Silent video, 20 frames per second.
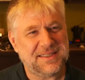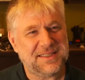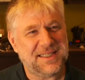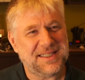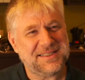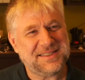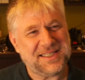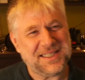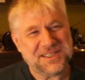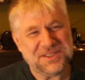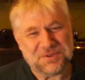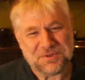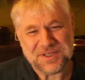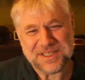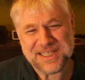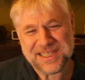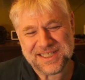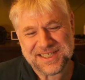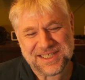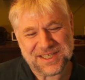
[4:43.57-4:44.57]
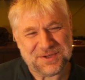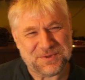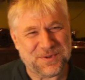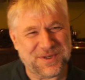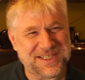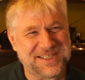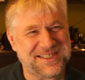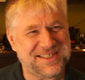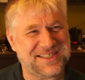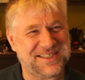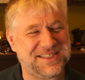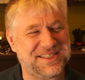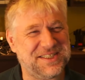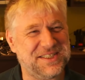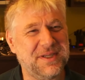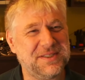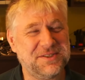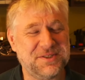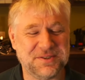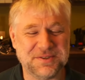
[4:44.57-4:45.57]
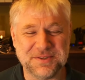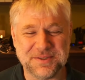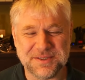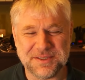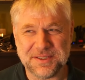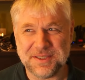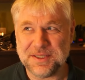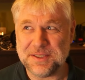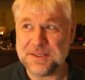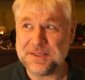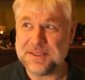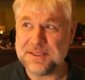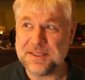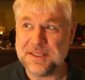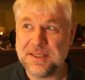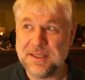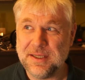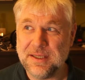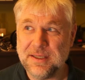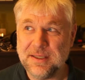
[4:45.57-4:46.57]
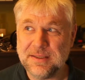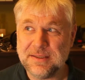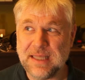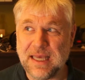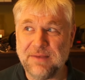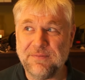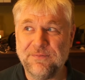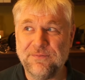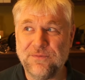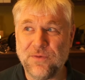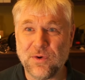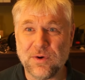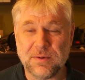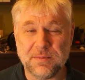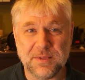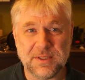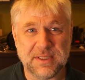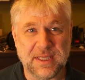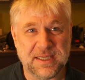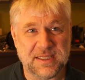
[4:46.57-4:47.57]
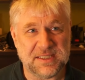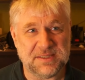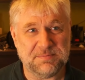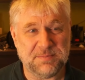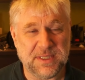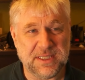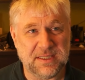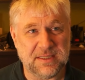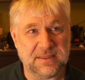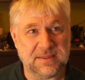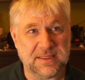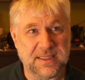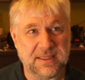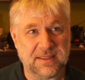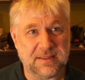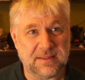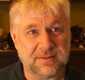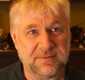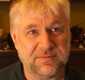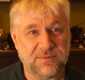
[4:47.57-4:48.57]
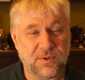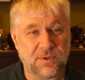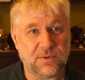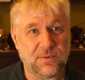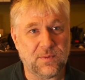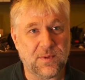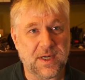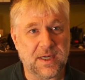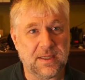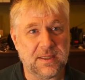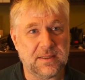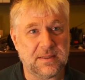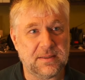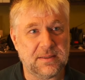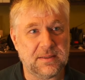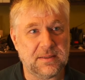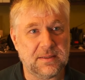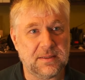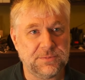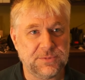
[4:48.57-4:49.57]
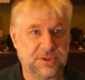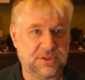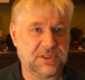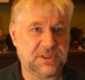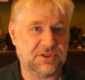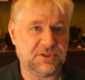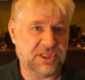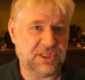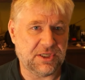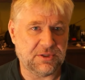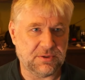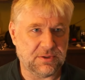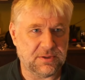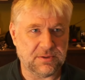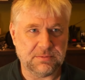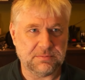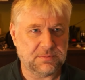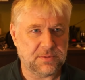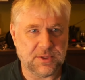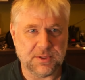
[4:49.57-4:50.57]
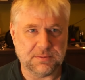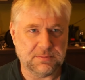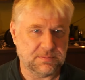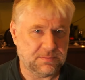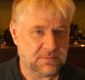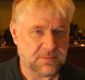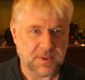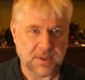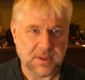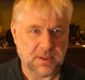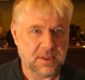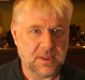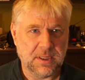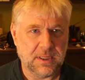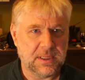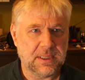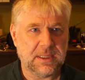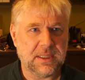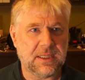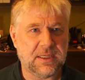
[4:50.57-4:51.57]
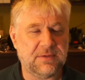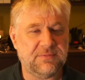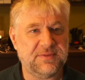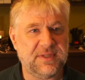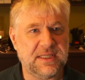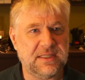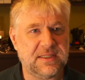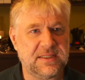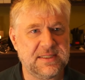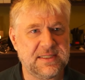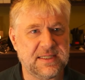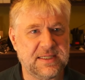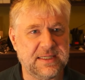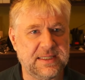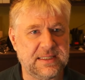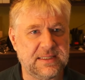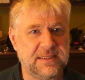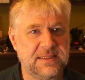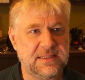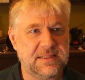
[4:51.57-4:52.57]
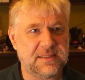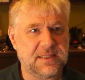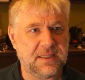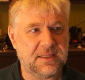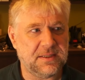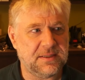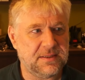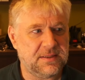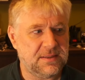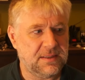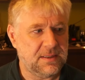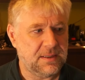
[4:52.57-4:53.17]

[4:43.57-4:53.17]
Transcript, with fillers: It's an interesting question. So that format has been there for a while, just in general, you know, kind of data science. And